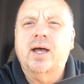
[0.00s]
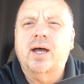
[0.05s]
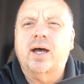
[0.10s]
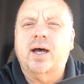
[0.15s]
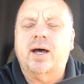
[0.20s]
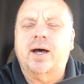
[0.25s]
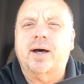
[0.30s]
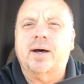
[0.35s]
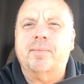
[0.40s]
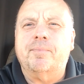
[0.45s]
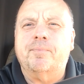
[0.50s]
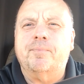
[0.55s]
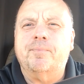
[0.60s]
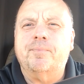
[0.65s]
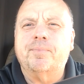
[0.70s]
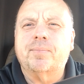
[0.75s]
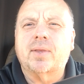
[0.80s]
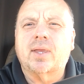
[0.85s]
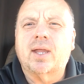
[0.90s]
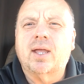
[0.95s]
I'm
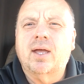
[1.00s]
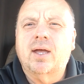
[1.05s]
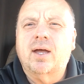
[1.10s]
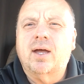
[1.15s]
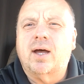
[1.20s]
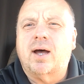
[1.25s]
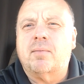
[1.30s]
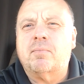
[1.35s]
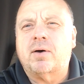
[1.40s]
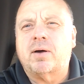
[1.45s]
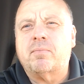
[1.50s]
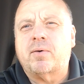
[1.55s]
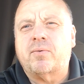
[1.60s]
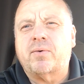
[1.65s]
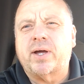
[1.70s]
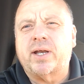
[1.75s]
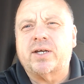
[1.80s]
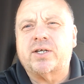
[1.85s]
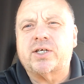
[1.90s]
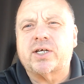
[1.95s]
on my
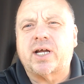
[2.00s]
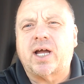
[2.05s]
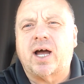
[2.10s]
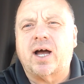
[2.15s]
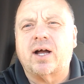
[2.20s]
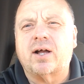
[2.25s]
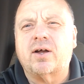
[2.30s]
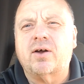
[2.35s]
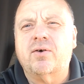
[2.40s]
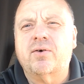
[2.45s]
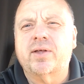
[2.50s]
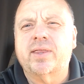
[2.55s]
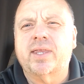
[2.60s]
way to Chicago,